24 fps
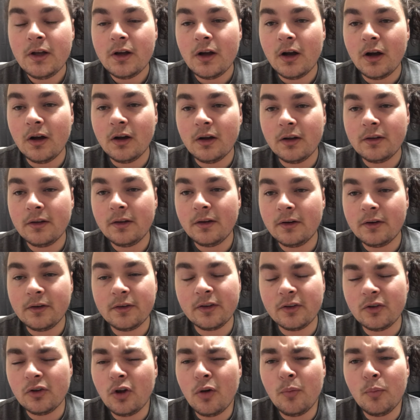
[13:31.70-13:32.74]
Uh, there is
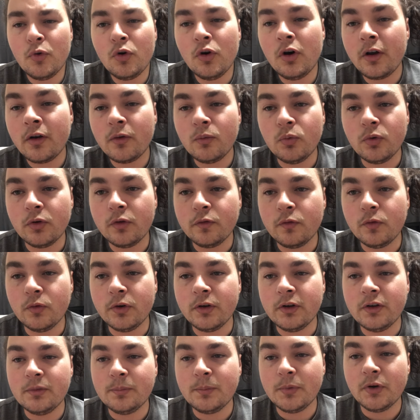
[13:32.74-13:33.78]
a lot more underwater
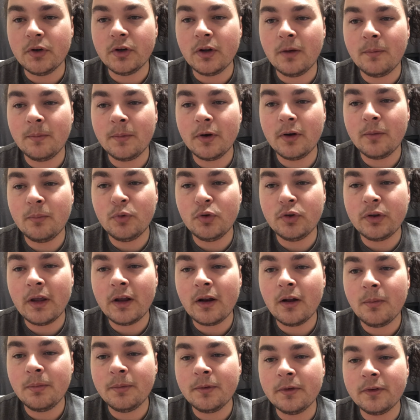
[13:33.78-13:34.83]
footage, but I'm gonna put that
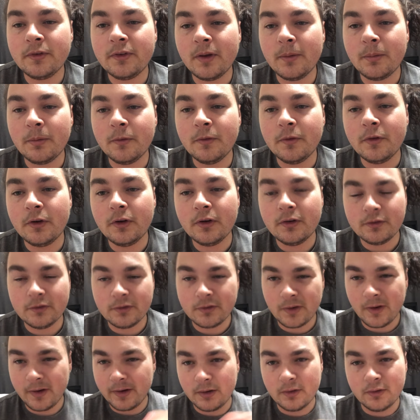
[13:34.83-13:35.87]
up in a separate video,
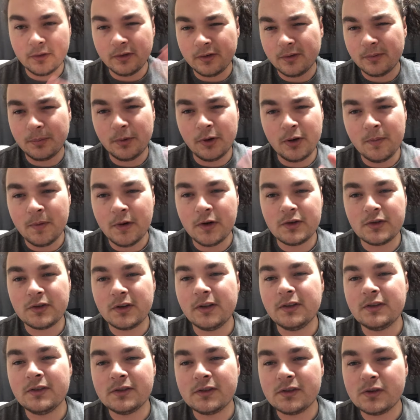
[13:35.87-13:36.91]
just like, cause it's pretty much
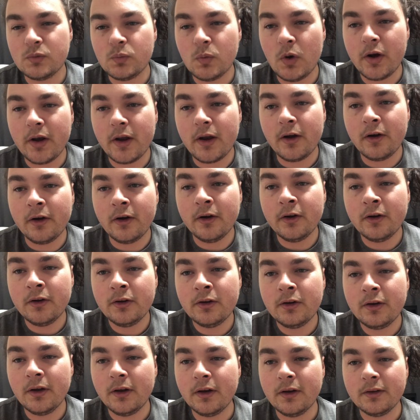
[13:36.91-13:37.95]
like just the one area,
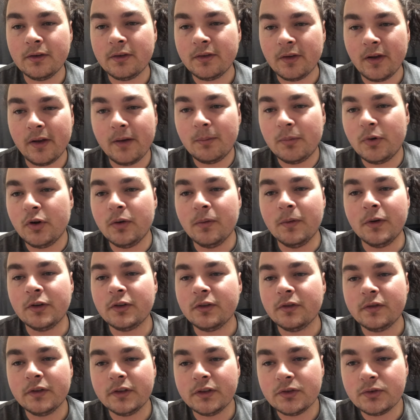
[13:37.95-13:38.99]
and it's like pretty much
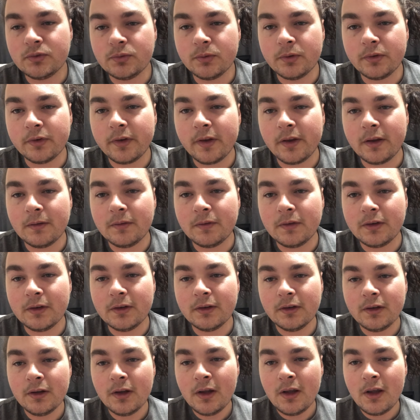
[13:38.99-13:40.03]
a fish doing the same
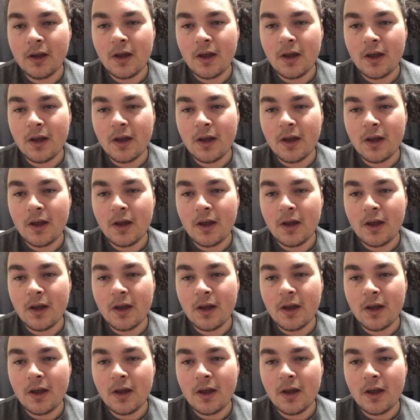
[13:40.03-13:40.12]
thing.